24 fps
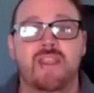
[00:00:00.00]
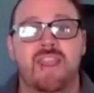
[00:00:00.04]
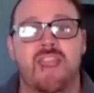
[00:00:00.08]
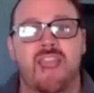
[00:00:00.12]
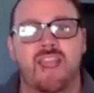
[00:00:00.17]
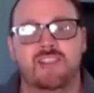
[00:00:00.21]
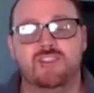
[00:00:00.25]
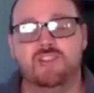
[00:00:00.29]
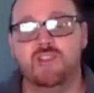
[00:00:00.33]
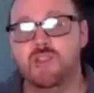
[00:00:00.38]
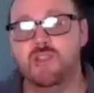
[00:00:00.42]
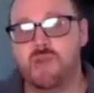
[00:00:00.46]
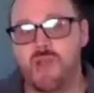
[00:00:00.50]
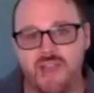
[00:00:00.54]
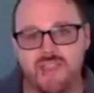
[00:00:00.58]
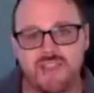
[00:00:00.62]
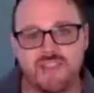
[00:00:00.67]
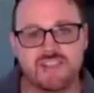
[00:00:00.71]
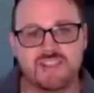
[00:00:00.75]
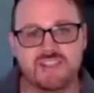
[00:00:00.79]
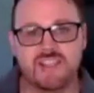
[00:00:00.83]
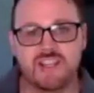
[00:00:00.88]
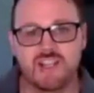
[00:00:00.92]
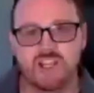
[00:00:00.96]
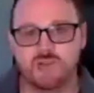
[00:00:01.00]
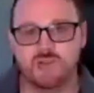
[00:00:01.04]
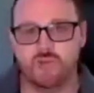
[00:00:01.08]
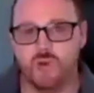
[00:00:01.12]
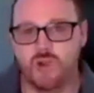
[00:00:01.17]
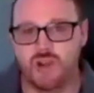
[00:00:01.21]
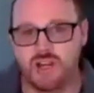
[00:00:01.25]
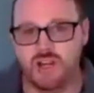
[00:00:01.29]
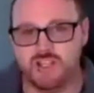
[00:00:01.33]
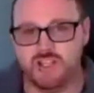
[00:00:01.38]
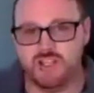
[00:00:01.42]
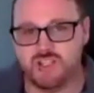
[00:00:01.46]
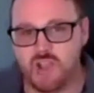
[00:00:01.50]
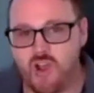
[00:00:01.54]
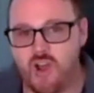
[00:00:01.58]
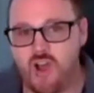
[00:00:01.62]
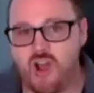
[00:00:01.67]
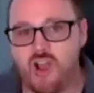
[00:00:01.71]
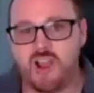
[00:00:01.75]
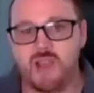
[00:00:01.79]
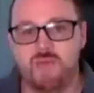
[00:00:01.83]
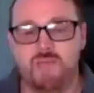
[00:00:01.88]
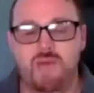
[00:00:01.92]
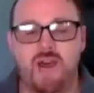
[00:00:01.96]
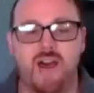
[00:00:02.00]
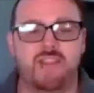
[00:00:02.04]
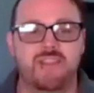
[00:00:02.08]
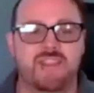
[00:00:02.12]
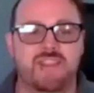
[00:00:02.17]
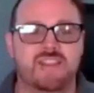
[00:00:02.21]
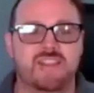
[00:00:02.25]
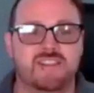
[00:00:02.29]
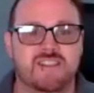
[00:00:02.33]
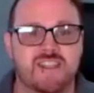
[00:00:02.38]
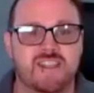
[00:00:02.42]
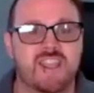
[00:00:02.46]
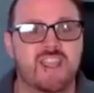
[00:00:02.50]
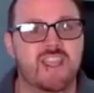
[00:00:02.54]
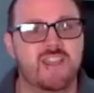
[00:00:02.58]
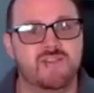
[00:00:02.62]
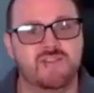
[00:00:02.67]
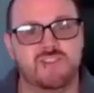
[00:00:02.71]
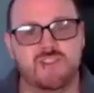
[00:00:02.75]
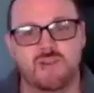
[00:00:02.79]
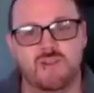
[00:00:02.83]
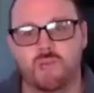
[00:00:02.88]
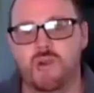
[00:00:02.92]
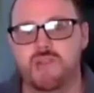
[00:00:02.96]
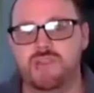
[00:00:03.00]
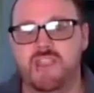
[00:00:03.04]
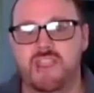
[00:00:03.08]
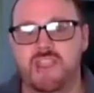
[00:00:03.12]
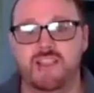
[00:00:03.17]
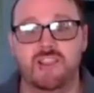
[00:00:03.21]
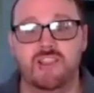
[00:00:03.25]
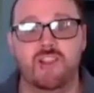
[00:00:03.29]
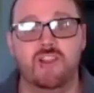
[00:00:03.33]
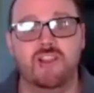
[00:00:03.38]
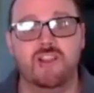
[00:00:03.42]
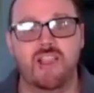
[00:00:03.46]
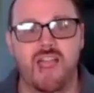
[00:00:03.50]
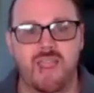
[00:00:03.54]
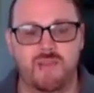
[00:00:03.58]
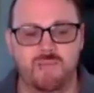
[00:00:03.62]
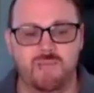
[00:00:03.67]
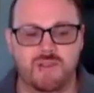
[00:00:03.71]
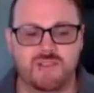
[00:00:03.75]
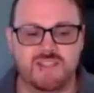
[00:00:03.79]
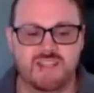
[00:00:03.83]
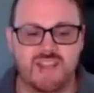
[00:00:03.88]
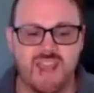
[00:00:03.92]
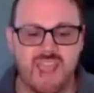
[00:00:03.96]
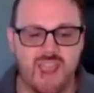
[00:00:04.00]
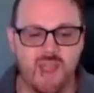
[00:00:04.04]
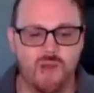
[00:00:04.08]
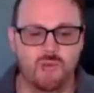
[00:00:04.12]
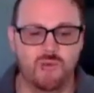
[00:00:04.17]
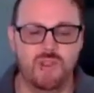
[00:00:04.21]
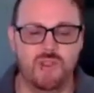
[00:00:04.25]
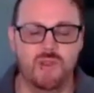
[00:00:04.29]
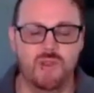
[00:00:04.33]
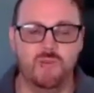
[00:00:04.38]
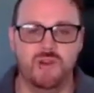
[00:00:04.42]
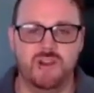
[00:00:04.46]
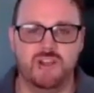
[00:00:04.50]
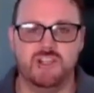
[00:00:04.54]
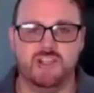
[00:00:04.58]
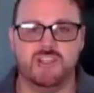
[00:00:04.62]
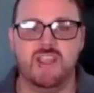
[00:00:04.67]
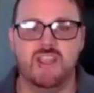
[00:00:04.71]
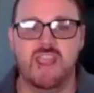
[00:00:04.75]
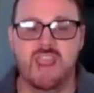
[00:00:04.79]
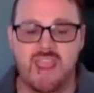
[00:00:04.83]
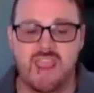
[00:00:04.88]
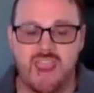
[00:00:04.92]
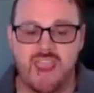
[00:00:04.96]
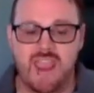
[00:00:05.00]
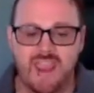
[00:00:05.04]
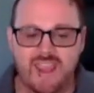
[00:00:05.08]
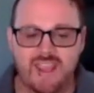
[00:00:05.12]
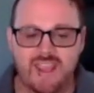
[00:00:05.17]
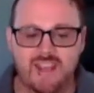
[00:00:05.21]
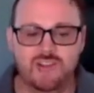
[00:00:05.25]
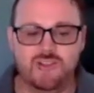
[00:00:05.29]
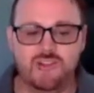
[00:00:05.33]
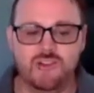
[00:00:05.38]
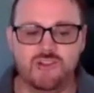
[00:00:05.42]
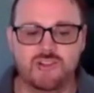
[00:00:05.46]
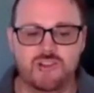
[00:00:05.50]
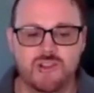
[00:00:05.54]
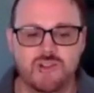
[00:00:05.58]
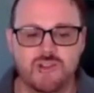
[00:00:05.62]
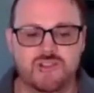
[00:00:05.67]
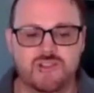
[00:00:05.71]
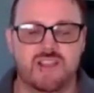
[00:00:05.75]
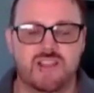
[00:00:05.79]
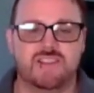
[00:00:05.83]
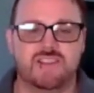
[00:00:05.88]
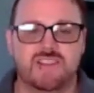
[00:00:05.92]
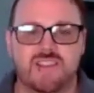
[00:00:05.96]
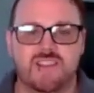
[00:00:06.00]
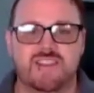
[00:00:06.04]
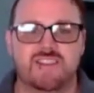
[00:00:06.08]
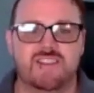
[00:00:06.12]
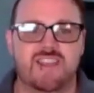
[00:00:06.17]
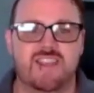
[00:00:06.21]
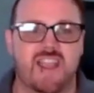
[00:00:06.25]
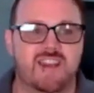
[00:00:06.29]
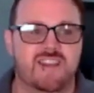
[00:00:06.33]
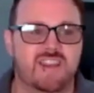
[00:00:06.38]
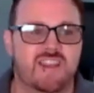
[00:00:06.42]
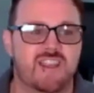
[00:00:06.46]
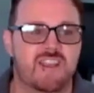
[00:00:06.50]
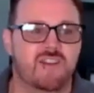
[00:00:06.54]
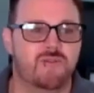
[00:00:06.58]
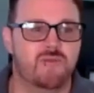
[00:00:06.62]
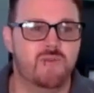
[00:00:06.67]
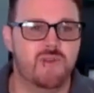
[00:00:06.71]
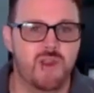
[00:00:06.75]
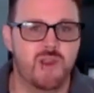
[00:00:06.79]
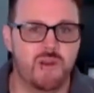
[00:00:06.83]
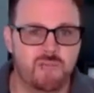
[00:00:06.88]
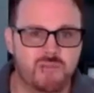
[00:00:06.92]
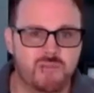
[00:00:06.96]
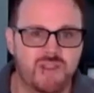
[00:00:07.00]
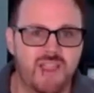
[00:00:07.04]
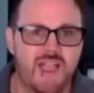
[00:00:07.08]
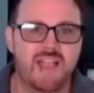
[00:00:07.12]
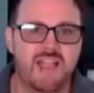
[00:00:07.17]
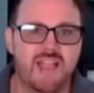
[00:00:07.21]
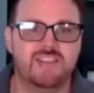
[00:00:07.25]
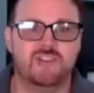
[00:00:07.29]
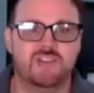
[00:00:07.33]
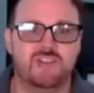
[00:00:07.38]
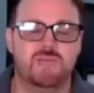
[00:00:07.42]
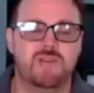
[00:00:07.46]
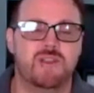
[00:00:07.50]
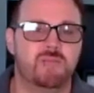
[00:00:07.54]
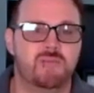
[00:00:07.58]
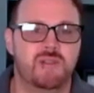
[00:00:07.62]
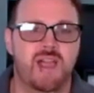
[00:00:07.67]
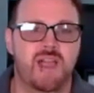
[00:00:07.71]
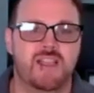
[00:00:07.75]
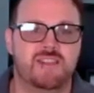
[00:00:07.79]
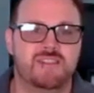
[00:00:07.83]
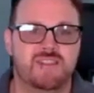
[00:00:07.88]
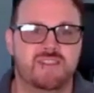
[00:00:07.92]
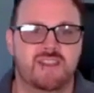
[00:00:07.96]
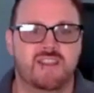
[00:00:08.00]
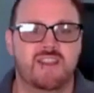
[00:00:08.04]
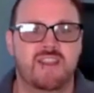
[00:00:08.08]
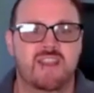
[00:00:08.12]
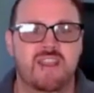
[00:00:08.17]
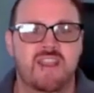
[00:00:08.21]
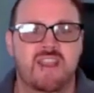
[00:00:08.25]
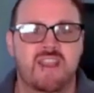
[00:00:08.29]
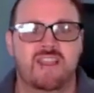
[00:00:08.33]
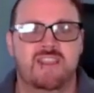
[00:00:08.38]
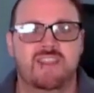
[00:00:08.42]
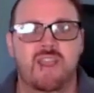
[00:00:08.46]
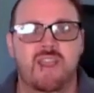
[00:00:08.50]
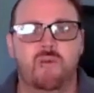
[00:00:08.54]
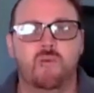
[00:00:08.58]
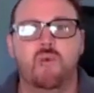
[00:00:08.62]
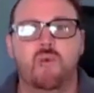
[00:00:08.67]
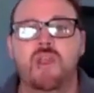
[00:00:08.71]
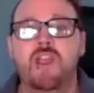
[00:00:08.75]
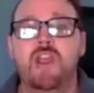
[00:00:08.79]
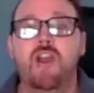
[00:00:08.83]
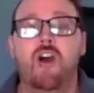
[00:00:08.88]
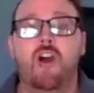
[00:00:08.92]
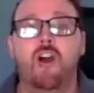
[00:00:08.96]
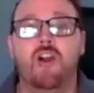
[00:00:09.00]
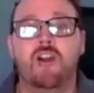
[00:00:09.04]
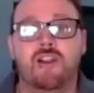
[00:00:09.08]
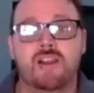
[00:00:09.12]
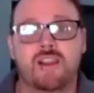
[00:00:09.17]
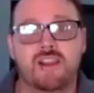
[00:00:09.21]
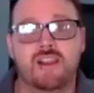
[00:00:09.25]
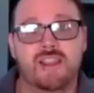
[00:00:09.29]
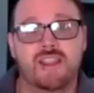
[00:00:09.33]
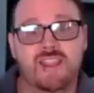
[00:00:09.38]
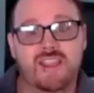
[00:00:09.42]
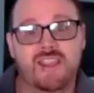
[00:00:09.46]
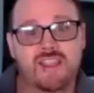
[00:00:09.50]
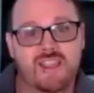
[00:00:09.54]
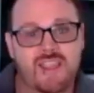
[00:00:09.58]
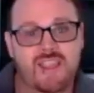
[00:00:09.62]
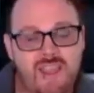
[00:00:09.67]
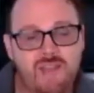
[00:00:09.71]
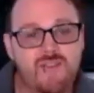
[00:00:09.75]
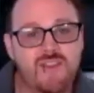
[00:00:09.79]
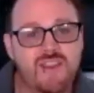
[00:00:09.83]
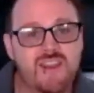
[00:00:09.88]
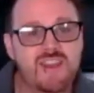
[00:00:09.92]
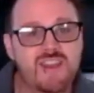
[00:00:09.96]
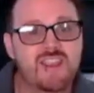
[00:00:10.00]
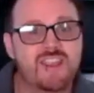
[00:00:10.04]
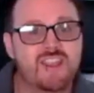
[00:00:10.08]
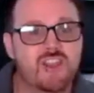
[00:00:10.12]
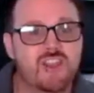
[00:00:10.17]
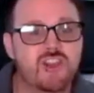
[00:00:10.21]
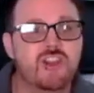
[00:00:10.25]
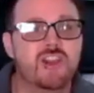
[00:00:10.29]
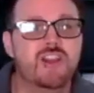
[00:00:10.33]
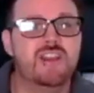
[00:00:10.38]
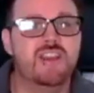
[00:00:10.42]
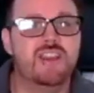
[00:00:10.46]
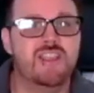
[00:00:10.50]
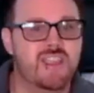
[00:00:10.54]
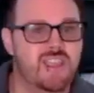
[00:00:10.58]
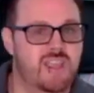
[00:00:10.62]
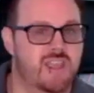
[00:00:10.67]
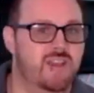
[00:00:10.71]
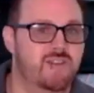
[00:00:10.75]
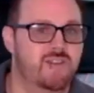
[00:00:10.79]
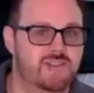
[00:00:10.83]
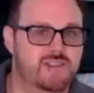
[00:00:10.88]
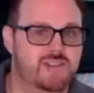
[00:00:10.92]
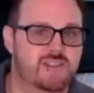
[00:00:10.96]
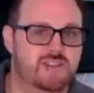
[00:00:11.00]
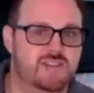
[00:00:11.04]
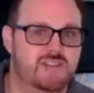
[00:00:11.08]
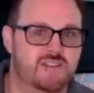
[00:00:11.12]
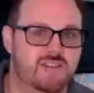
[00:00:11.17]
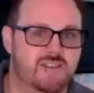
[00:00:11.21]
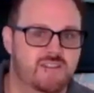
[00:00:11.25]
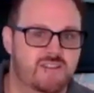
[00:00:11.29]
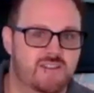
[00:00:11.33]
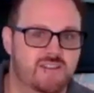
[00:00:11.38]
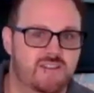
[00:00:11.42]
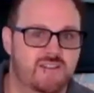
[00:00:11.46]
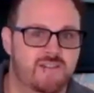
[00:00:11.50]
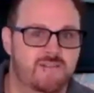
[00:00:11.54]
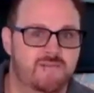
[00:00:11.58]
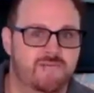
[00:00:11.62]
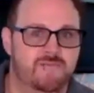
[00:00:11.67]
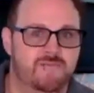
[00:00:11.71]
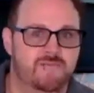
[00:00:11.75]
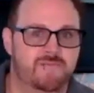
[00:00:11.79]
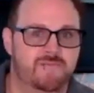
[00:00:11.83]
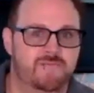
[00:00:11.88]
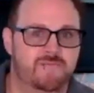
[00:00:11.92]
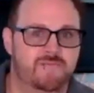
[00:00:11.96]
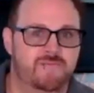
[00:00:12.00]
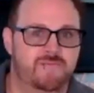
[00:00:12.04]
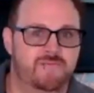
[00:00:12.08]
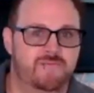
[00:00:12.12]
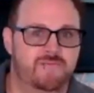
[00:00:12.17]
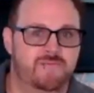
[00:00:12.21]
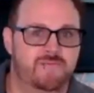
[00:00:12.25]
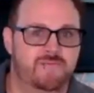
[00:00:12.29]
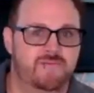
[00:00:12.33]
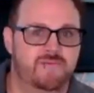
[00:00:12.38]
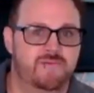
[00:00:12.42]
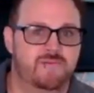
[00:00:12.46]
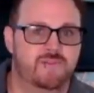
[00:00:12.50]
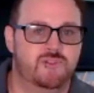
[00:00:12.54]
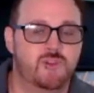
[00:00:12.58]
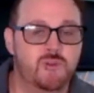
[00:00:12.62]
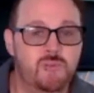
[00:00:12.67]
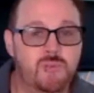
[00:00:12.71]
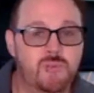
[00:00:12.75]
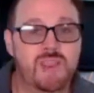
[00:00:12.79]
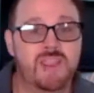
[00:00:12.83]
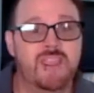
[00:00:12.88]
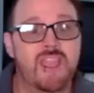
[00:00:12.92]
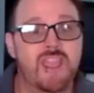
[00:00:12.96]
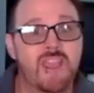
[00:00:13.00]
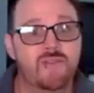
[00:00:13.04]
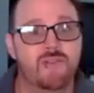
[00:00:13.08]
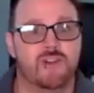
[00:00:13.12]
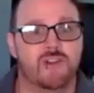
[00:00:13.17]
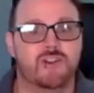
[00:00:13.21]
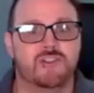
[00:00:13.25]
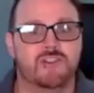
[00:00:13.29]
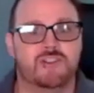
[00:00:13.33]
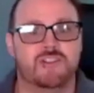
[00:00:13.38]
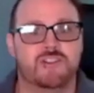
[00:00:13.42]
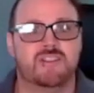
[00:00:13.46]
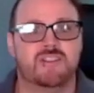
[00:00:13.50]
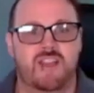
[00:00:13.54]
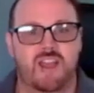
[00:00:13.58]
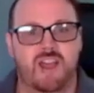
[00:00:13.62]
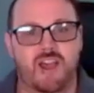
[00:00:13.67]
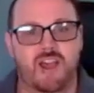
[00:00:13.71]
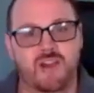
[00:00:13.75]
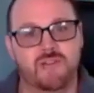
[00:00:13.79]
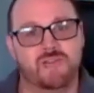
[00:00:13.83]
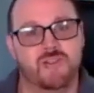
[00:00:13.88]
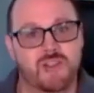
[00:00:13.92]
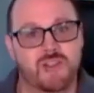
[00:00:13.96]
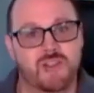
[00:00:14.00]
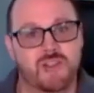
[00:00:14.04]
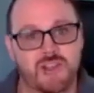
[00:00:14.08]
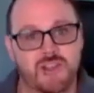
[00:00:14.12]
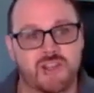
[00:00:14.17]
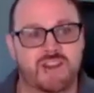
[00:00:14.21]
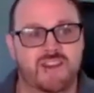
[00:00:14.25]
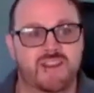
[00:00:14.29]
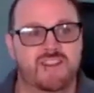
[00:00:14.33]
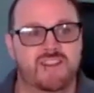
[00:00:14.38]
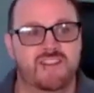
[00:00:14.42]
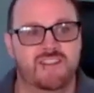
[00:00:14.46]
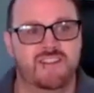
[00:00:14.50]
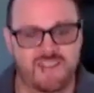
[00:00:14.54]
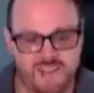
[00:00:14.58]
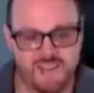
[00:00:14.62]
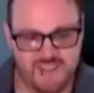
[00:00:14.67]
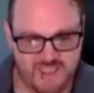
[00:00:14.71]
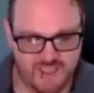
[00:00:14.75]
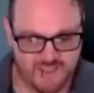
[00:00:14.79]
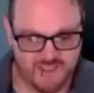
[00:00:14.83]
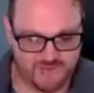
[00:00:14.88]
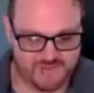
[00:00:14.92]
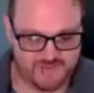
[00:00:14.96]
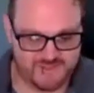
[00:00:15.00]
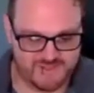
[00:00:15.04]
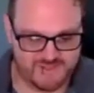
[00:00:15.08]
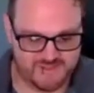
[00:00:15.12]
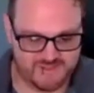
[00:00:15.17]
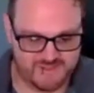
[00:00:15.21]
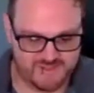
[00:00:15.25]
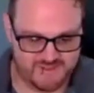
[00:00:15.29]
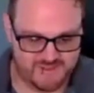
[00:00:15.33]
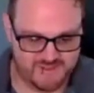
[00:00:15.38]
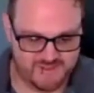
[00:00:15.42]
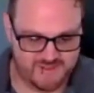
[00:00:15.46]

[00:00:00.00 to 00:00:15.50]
And so throughout this series, we're going to talk about these gifts and what they look like. But today I really want to just introduce us to this idea of we are blessed to be a blessing. That we are given good gifts to be givers of good gifts.